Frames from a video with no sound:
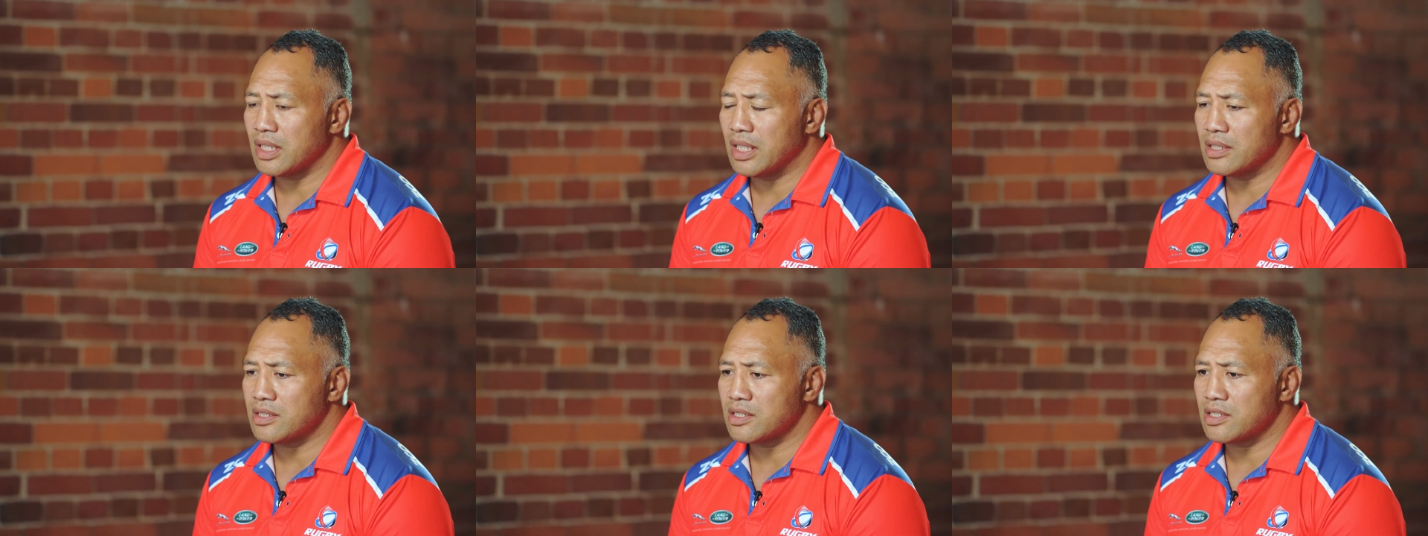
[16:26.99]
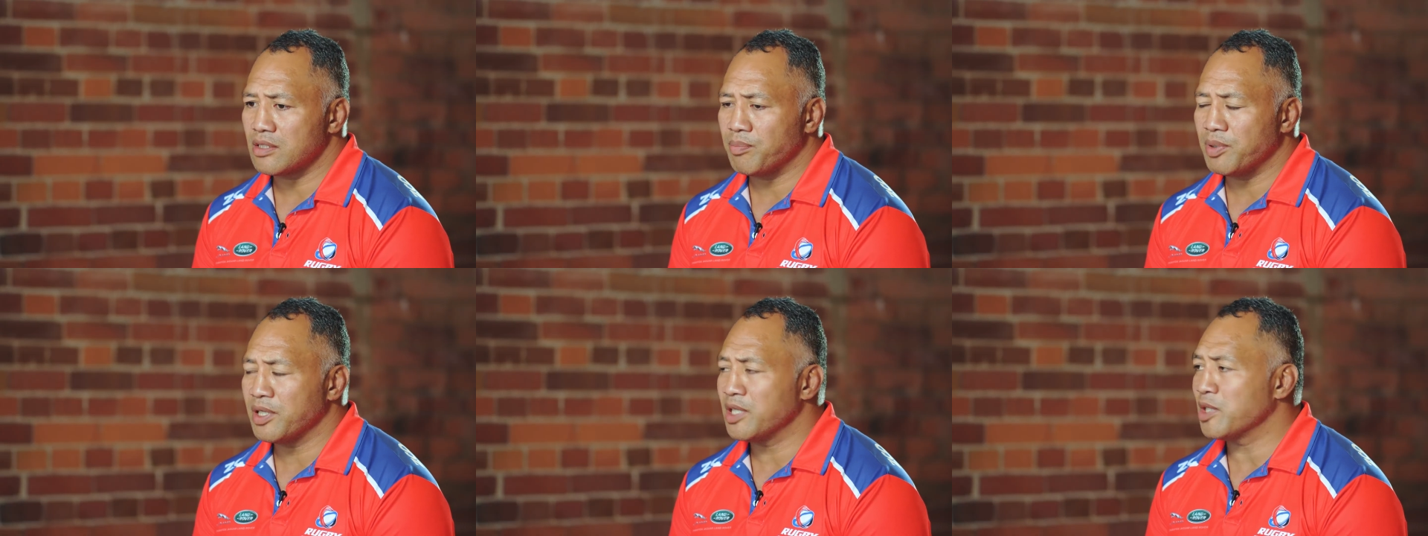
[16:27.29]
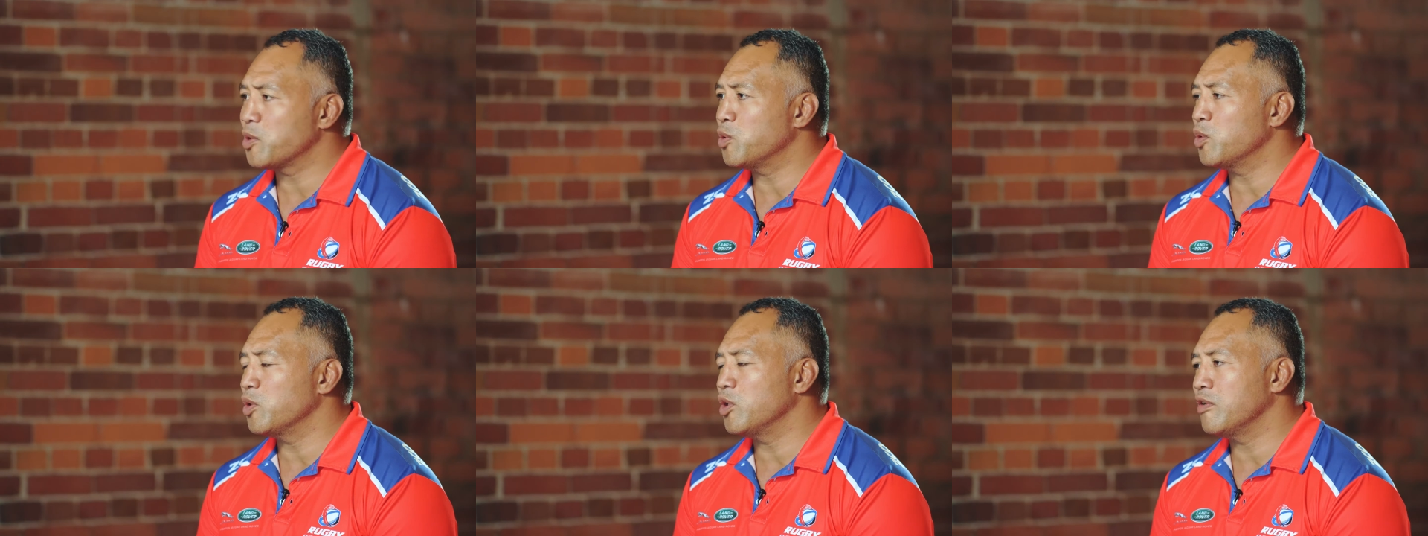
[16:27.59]
the
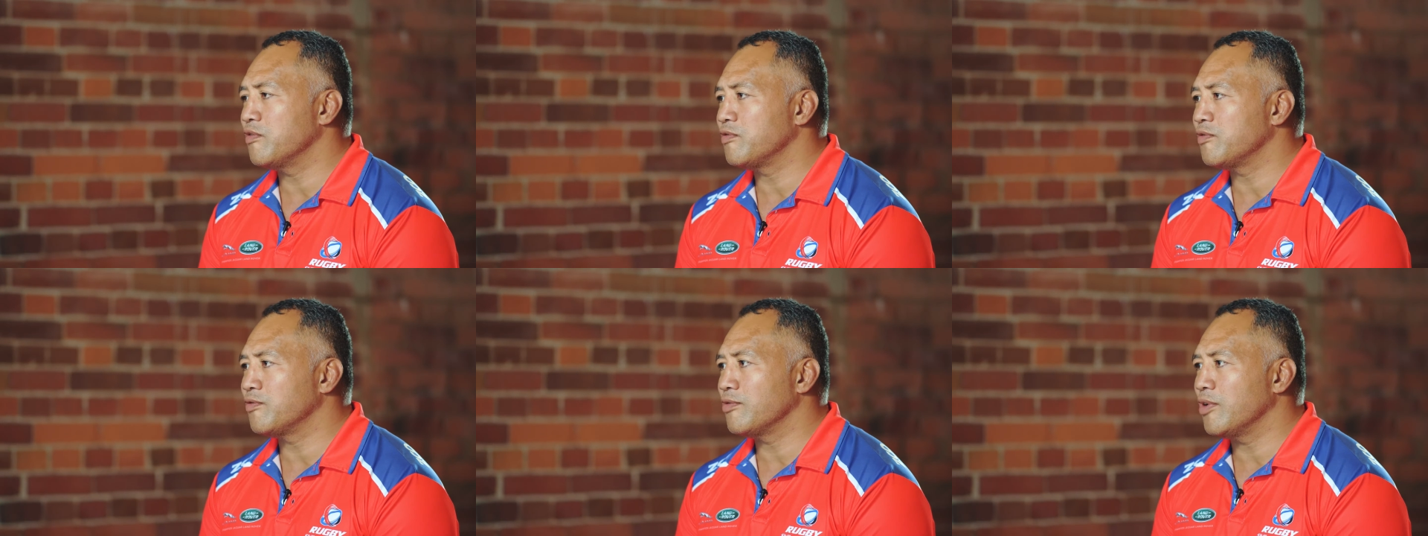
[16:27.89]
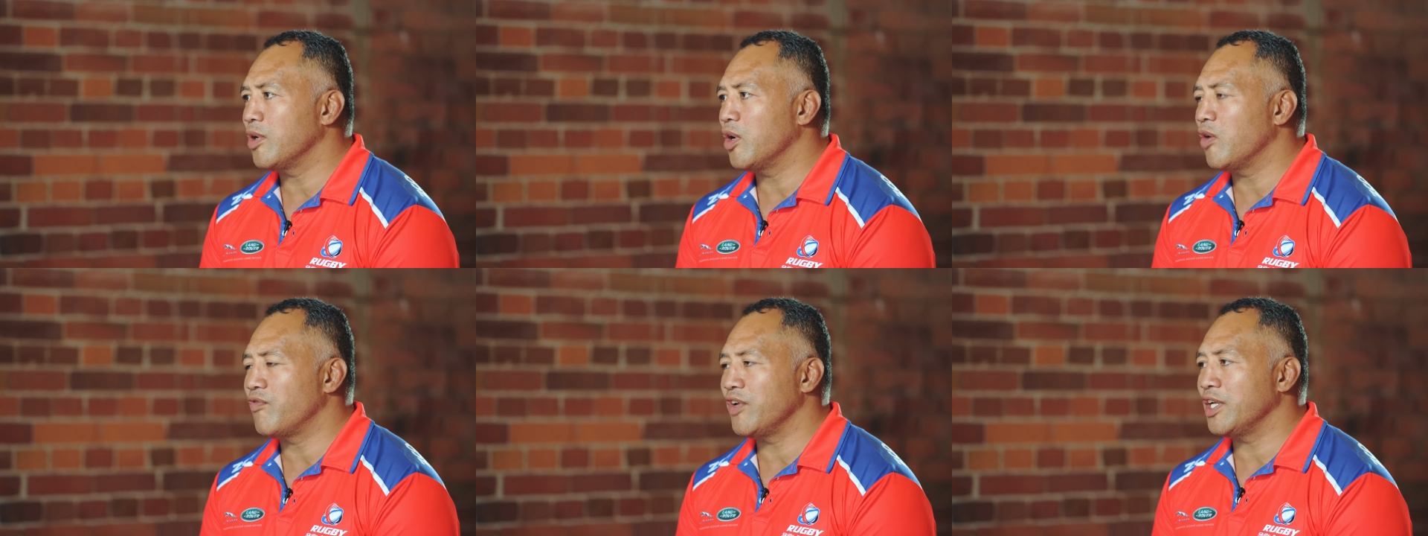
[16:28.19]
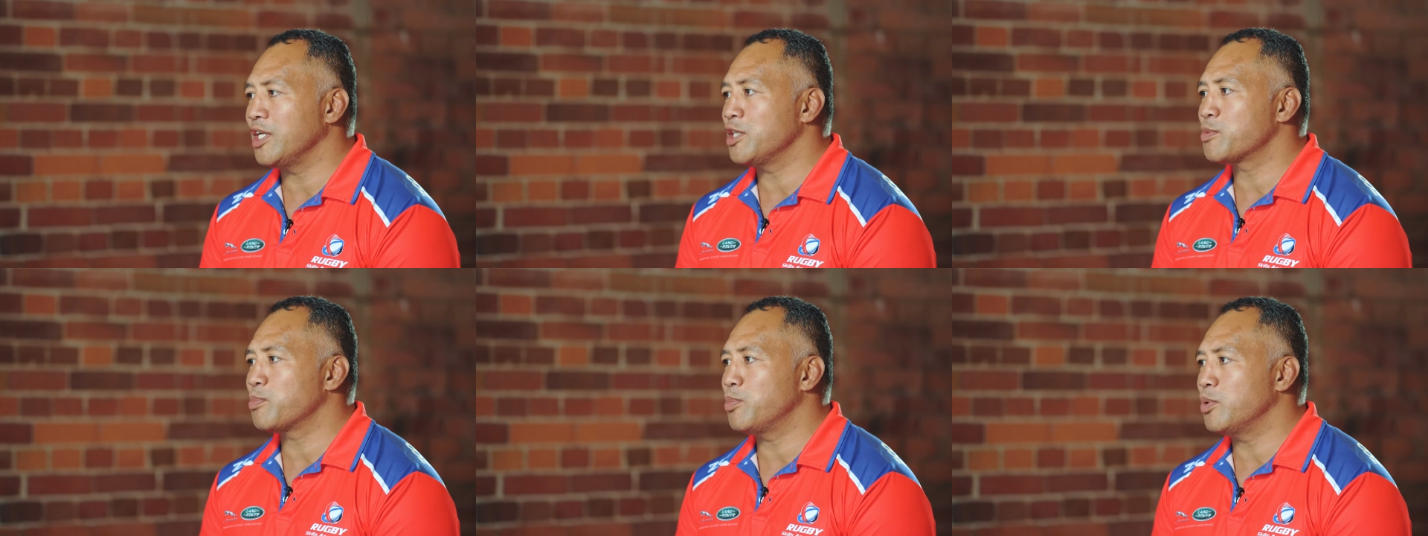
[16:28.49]
pinnacle of
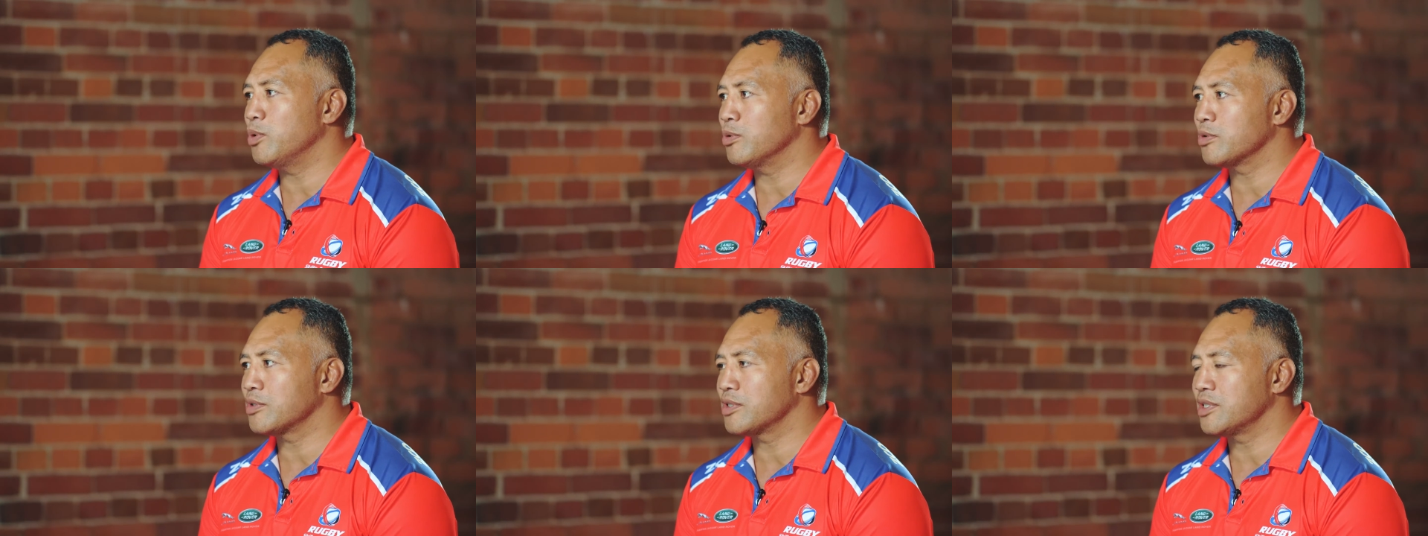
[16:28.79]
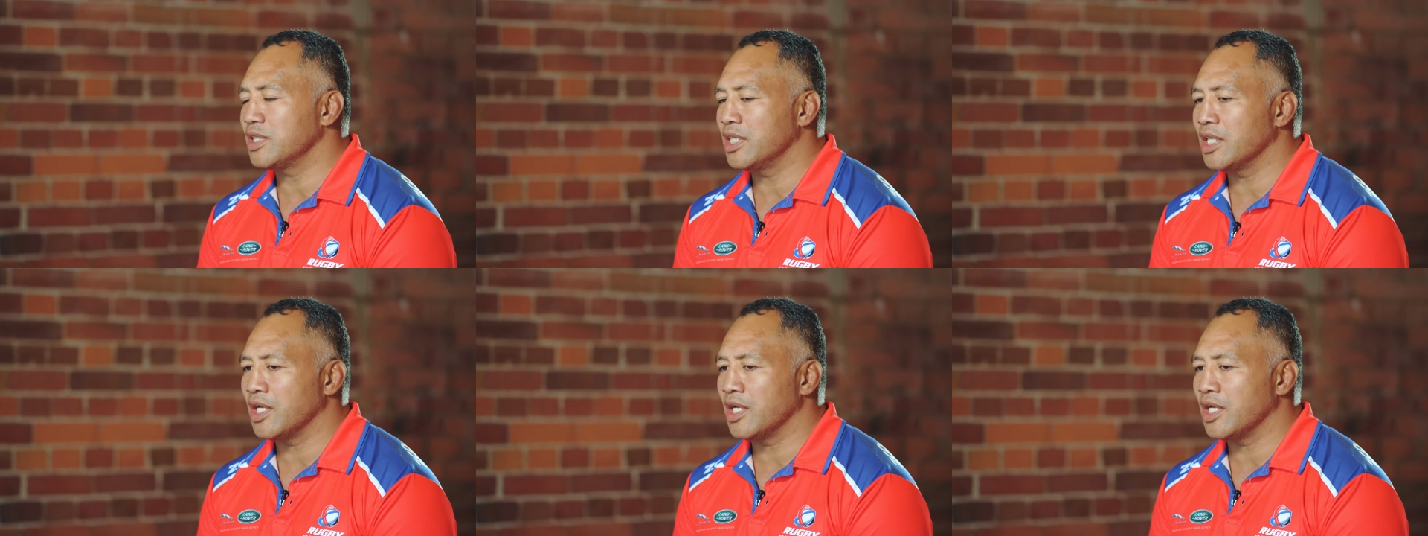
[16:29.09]
any sports,